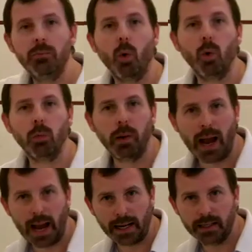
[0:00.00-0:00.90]
the ball
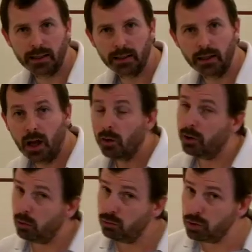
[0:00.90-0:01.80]
back.
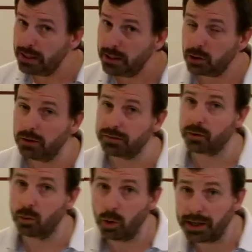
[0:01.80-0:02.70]
We're not really looking
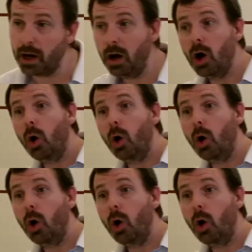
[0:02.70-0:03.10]
for a winner,